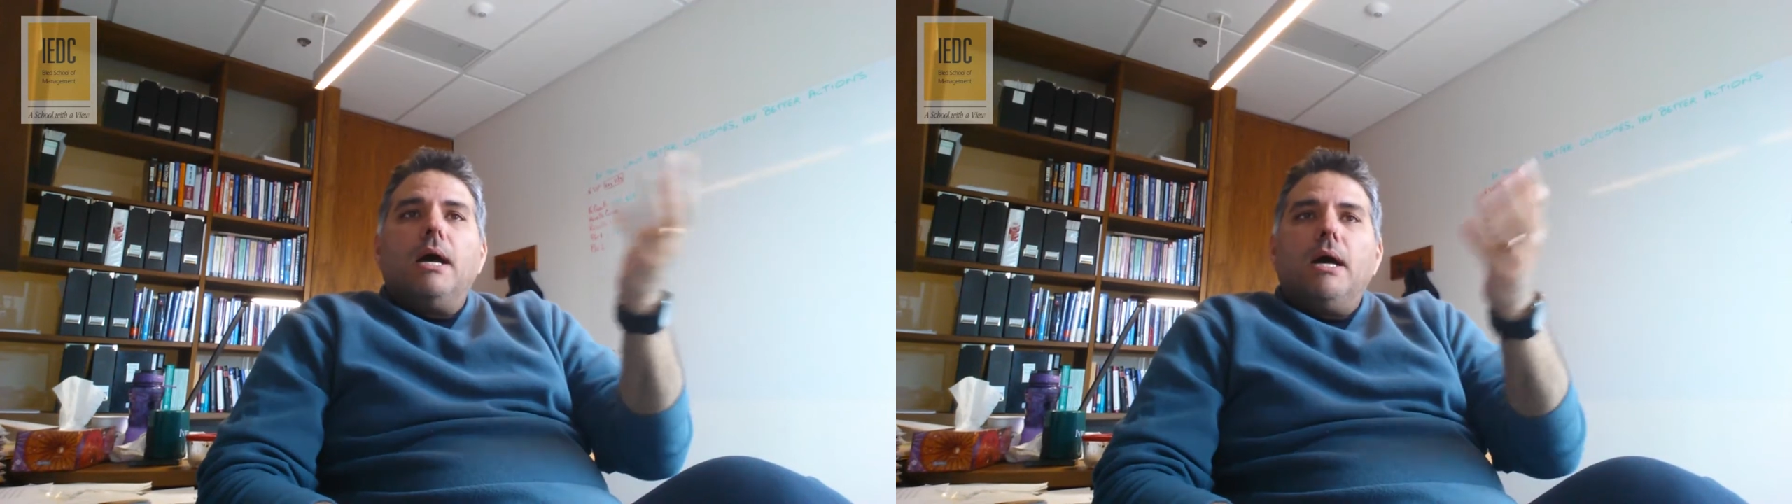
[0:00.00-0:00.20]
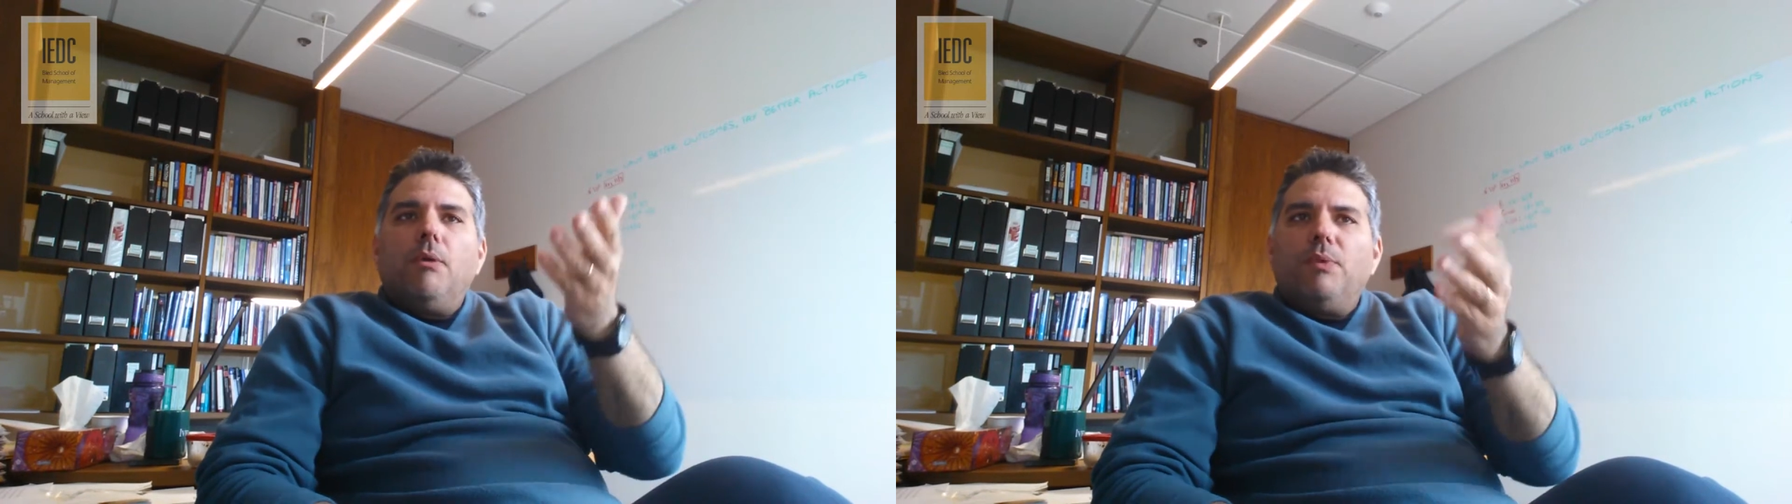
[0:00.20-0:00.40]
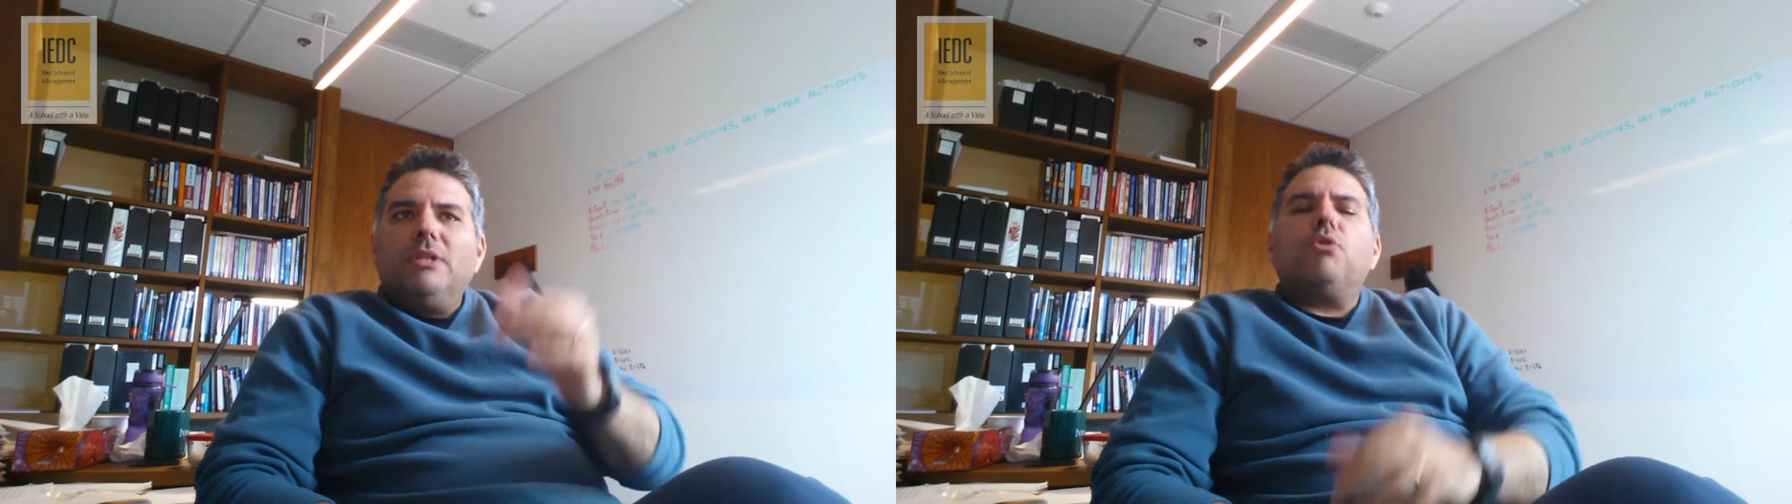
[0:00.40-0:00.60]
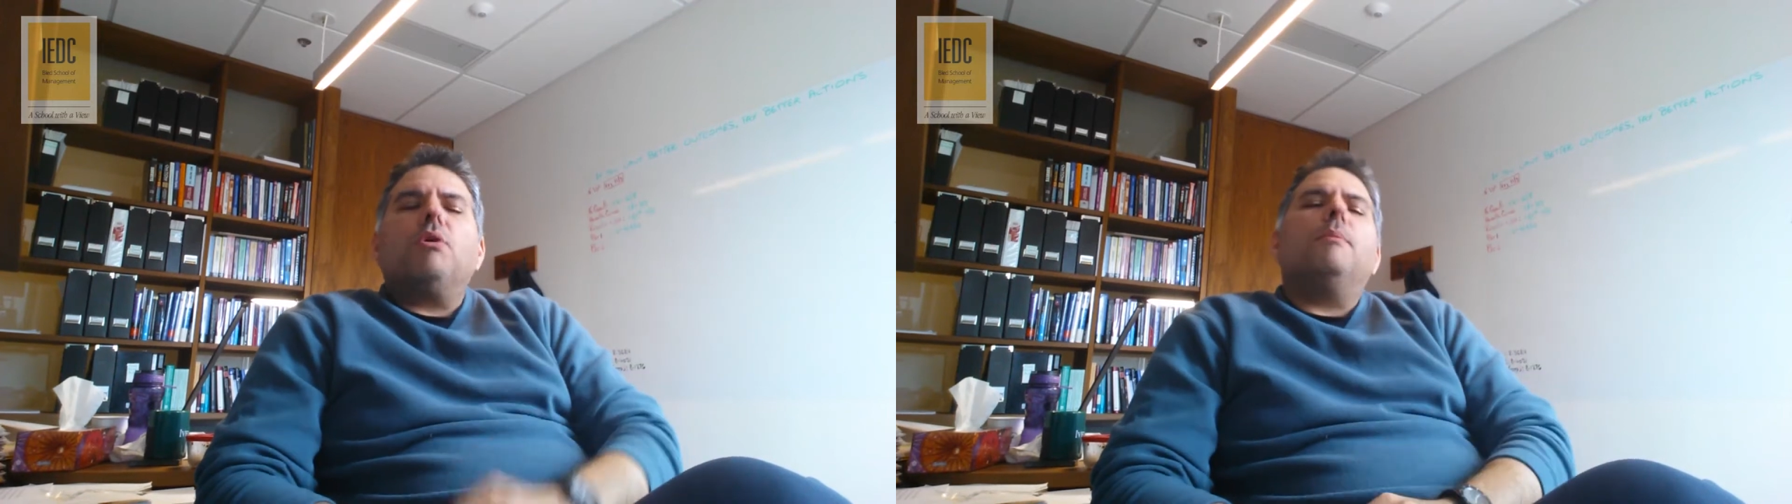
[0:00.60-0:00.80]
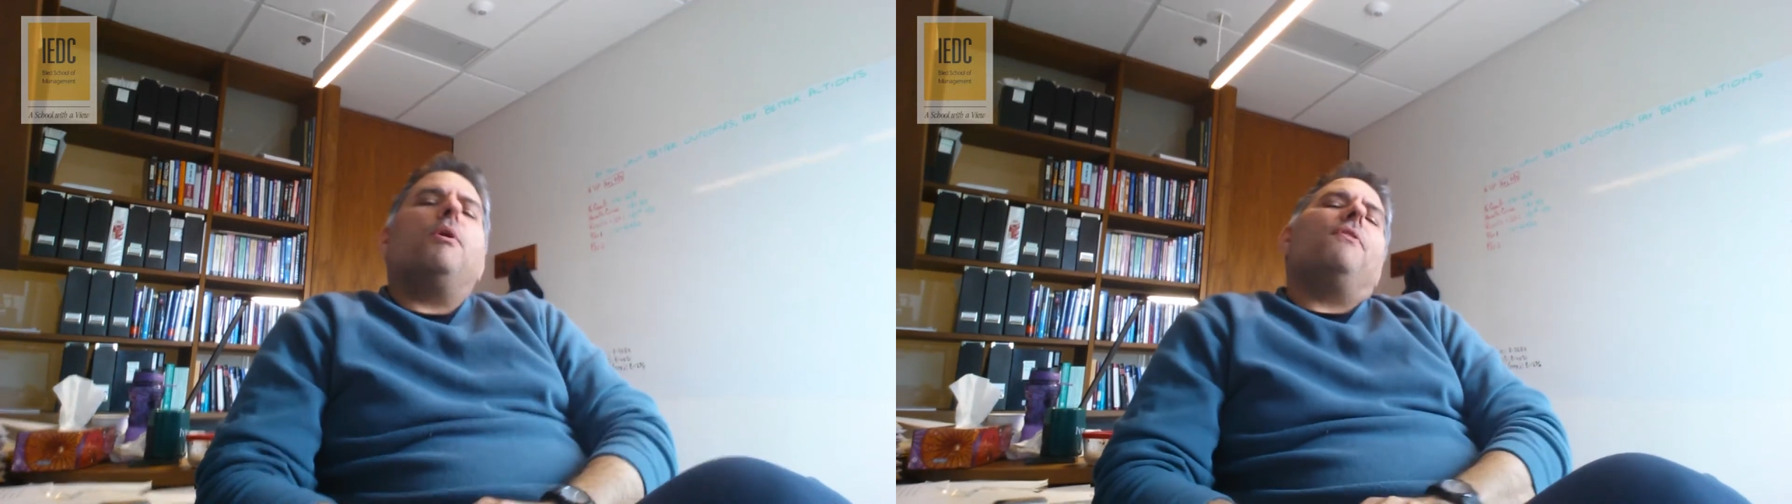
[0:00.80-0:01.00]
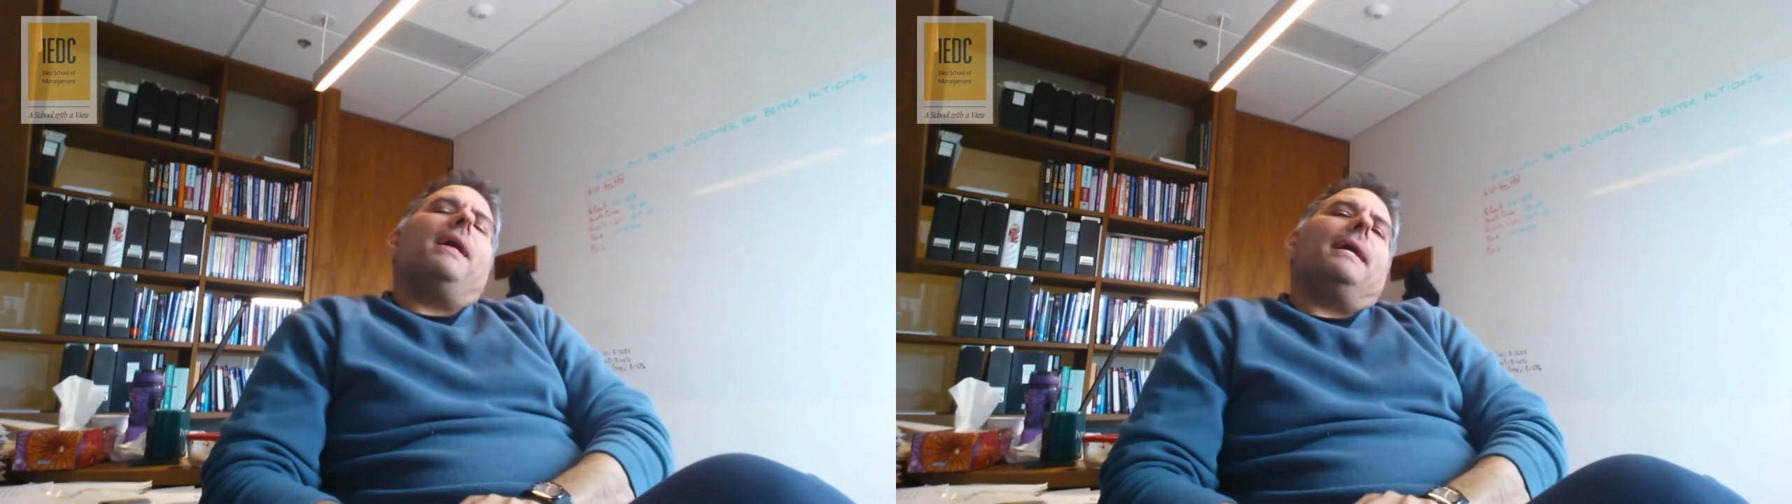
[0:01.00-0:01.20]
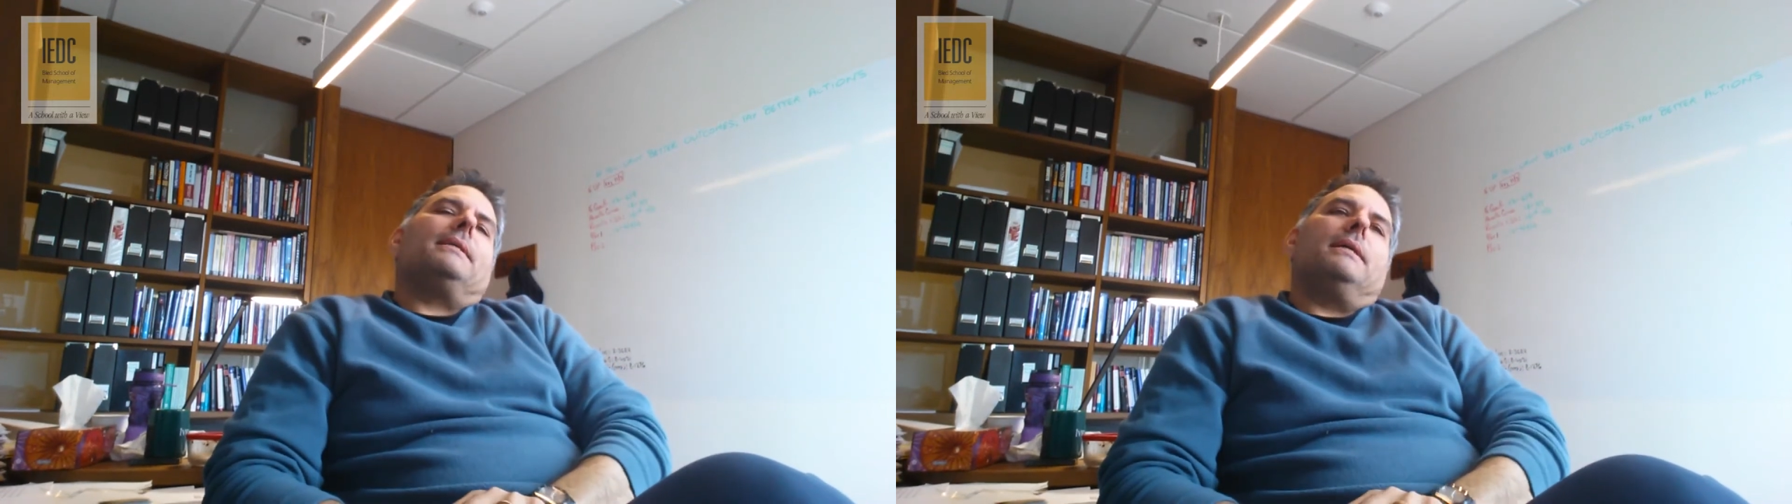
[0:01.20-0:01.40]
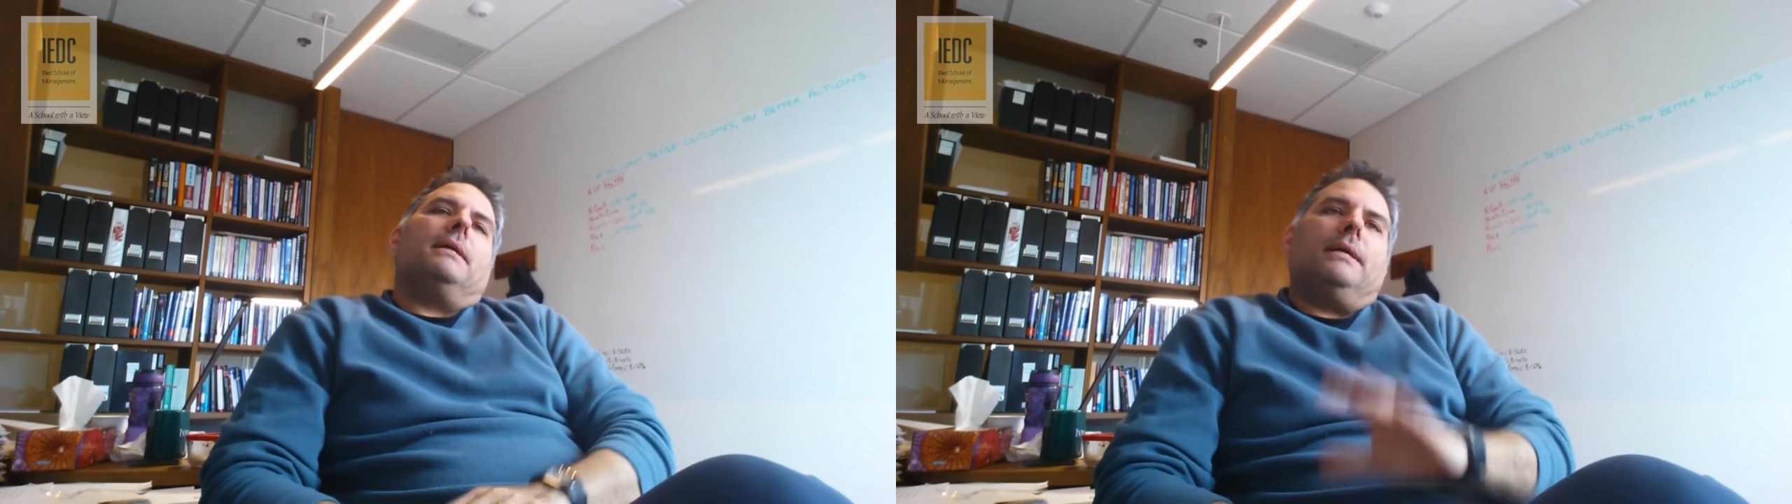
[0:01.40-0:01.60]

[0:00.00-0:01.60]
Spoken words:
We'll talk about that